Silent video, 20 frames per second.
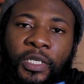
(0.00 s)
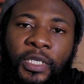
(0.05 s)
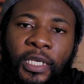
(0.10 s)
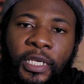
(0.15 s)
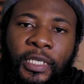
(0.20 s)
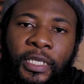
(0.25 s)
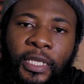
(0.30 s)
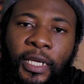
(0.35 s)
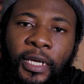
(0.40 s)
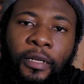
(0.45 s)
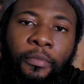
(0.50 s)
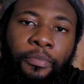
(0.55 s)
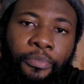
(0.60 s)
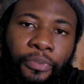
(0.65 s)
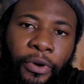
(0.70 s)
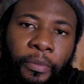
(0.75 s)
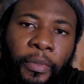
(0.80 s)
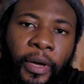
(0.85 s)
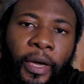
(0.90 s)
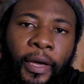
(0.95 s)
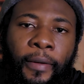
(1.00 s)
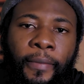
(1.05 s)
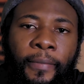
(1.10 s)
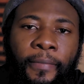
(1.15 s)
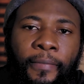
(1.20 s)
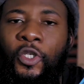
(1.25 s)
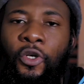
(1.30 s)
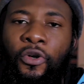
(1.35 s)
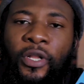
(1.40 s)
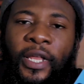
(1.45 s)
16 Premier.
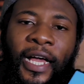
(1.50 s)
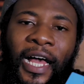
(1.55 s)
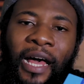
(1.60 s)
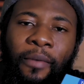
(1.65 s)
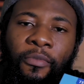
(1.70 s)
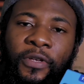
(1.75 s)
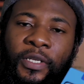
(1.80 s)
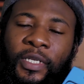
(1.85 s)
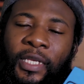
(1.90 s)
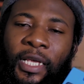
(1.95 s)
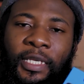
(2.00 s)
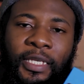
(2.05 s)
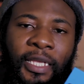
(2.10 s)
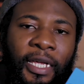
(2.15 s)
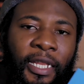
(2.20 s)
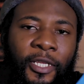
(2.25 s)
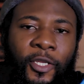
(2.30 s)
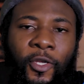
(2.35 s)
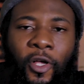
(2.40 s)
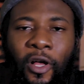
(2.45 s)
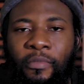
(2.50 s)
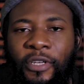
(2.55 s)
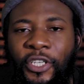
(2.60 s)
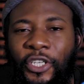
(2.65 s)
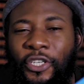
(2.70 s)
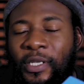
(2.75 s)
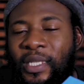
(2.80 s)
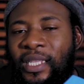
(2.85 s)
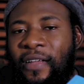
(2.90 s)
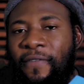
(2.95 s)
So the Camon 16 is coming
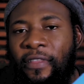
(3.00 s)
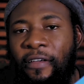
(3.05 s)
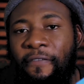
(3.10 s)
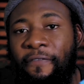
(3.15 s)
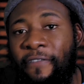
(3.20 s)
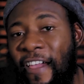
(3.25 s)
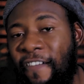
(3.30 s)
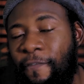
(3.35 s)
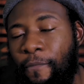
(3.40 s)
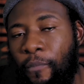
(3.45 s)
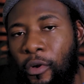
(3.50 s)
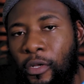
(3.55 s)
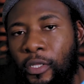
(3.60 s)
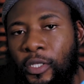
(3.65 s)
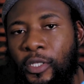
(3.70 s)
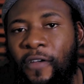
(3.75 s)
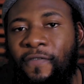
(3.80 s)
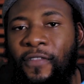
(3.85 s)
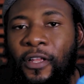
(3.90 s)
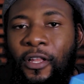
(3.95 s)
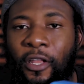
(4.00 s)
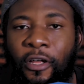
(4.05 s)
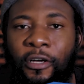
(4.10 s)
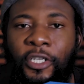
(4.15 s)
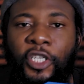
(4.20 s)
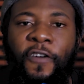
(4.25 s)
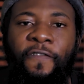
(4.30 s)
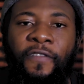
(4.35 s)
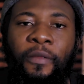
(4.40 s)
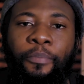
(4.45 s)
just after 5 months of the
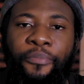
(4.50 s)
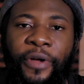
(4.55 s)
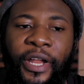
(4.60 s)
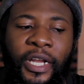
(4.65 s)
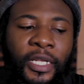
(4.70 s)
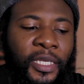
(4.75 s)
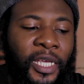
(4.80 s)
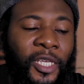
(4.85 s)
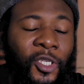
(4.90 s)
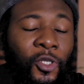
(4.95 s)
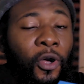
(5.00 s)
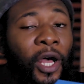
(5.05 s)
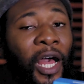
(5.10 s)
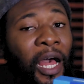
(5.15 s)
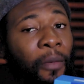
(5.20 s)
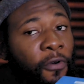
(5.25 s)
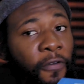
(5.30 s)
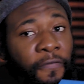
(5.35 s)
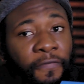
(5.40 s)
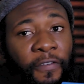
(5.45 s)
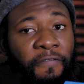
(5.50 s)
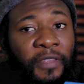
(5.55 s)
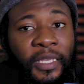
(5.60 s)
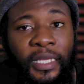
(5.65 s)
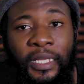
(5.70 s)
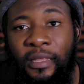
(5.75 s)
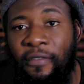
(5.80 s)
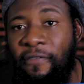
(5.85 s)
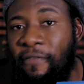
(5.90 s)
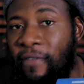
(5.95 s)
launch of the predecessor Camon
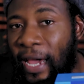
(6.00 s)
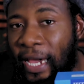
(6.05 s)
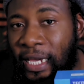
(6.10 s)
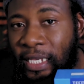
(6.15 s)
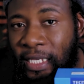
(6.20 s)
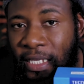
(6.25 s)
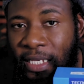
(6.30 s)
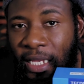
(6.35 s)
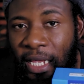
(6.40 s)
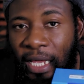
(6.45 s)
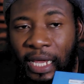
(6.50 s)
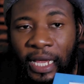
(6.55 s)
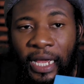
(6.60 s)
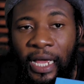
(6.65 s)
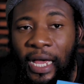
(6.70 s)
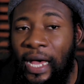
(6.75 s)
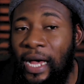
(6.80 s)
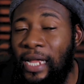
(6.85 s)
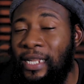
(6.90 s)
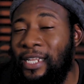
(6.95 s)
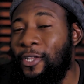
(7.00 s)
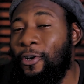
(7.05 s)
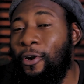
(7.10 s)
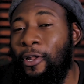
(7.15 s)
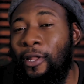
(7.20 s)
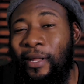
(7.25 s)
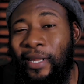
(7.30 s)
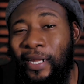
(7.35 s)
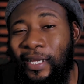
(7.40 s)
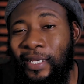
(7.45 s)
15 device, and in
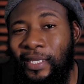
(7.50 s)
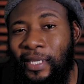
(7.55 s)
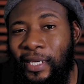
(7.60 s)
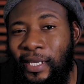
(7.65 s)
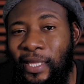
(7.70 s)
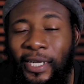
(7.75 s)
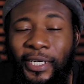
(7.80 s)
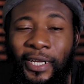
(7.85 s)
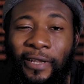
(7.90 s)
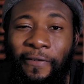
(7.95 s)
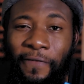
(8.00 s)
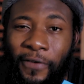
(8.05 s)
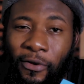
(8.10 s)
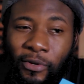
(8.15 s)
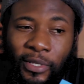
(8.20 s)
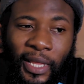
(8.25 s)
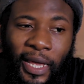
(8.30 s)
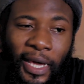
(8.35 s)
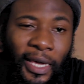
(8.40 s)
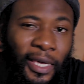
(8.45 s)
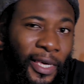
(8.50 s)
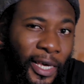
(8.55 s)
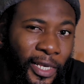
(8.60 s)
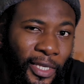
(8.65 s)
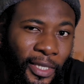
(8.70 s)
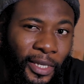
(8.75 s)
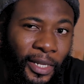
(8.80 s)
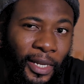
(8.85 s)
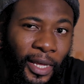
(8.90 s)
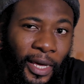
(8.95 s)
all honesty, it actually feels like
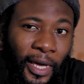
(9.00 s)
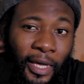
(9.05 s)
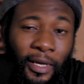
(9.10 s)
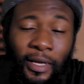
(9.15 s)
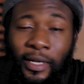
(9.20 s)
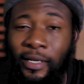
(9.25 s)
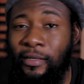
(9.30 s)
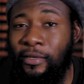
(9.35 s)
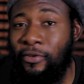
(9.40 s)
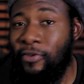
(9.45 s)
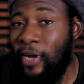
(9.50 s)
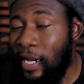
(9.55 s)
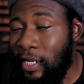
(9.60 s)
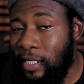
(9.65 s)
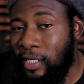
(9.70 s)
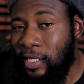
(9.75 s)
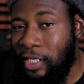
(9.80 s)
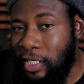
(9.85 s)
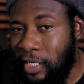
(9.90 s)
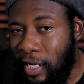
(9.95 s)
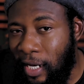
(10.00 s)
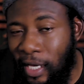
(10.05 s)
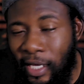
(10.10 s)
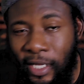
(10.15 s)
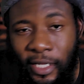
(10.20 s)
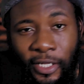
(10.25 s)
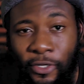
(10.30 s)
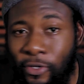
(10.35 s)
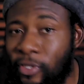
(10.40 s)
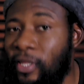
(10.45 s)
yesterday, and reality check,
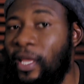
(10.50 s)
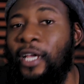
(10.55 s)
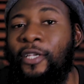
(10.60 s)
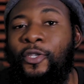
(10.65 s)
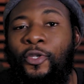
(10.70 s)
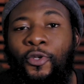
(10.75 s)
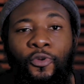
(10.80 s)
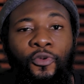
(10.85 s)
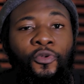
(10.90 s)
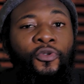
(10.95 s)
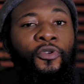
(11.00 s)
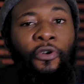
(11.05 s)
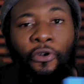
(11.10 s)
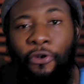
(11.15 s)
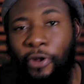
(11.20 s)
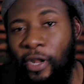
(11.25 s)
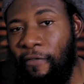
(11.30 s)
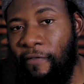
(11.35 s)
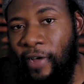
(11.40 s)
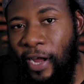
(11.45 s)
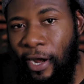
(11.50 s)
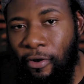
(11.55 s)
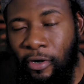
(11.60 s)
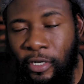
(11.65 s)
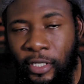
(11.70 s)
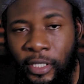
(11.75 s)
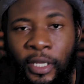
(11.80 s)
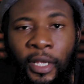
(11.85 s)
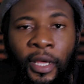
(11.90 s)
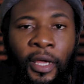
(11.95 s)
no thanks to
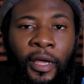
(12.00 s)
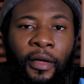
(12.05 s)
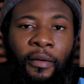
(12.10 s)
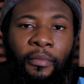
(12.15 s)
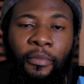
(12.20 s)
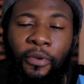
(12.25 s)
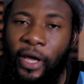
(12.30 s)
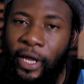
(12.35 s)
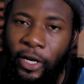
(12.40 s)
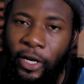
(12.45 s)
coronavirus. But